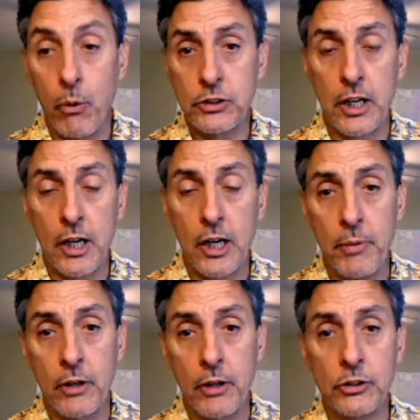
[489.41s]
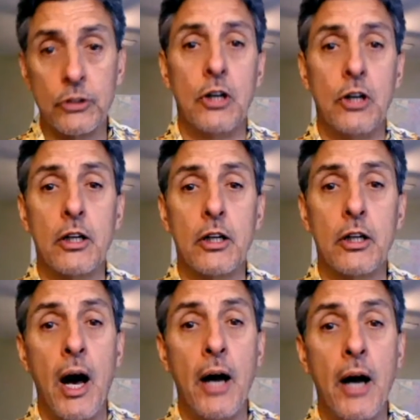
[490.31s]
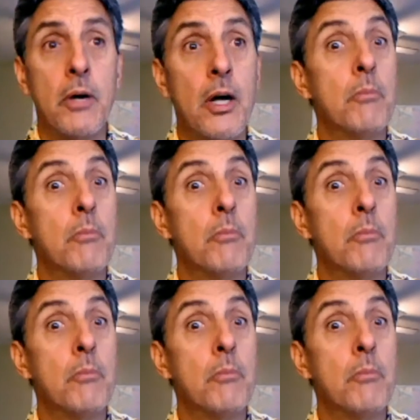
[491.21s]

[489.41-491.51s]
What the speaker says: we've set up here is you can start at the bottom,